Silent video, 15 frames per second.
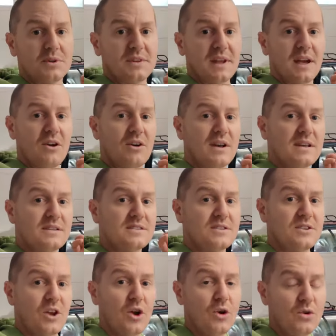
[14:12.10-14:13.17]
But there
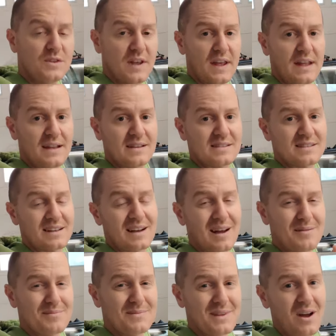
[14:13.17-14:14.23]
is 2 things
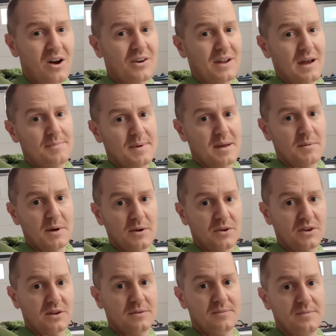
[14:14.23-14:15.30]
that I'm not happy
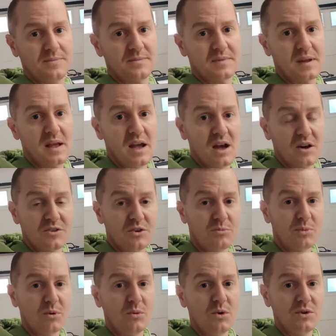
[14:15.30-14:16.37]
about.
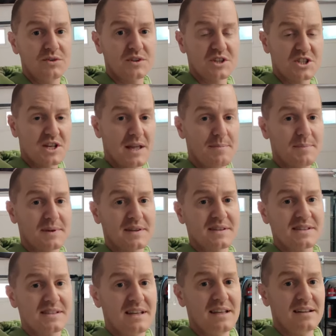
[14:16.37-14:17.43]
Number one, the shape of
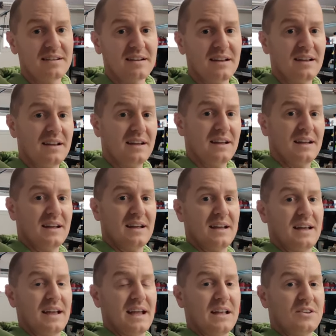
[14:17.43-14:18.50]
the seat.
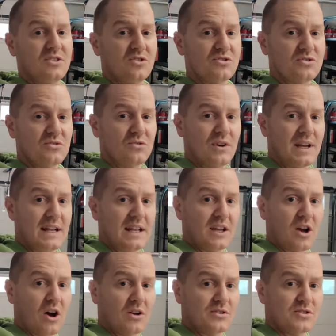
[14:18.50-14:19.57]
It doesn't
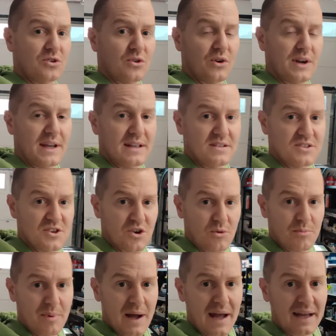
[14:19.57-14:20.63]
really contour
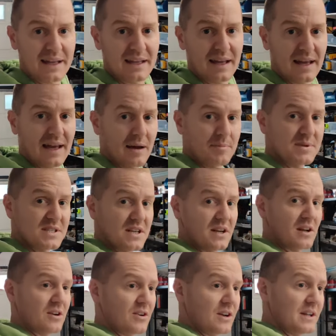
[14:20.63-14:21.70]
into your back,
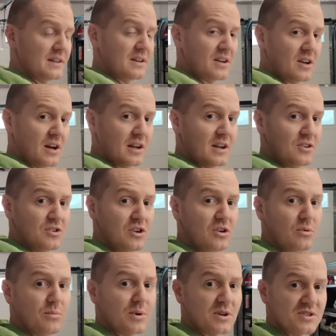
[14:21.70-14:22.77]
particularly in the kind
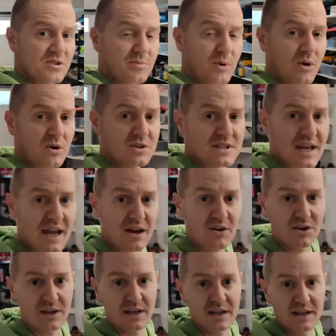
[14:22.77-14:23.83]
of lumbar support
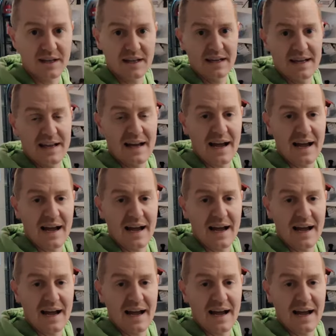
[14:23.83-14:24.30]
area.